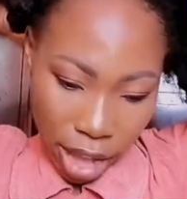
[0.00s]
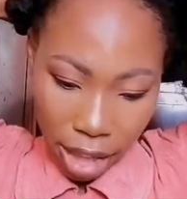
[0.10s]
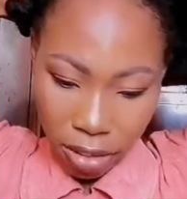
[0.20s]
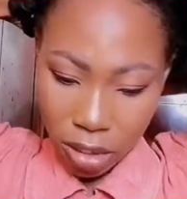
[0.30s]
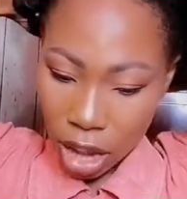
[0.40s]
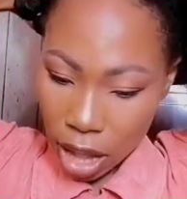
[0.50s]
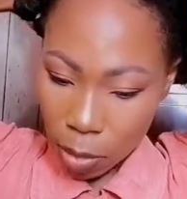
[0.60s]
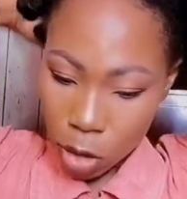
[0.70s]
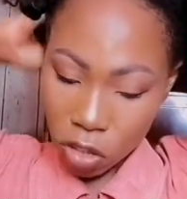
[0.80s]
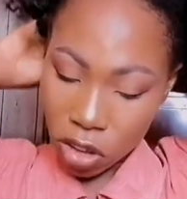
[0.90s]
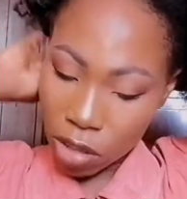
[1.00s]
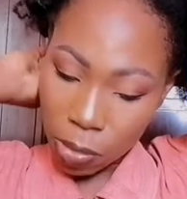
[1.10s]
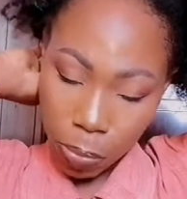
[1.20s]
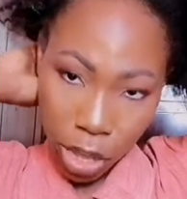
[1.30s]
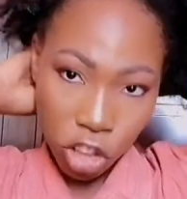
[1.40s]
hairstyle. I'm going to leave
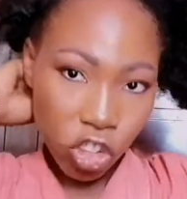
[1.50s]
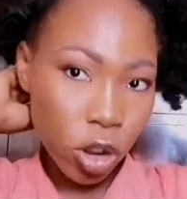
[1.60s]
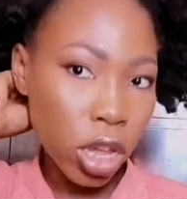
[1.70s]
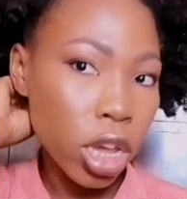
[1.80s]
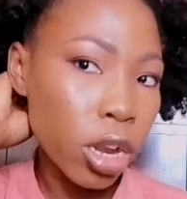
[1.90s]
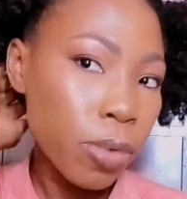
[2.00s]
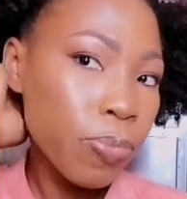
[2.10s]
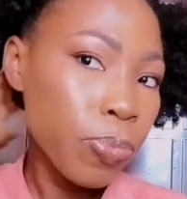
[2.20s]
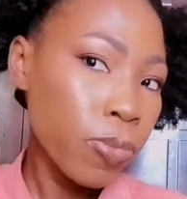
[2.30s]
a picture here.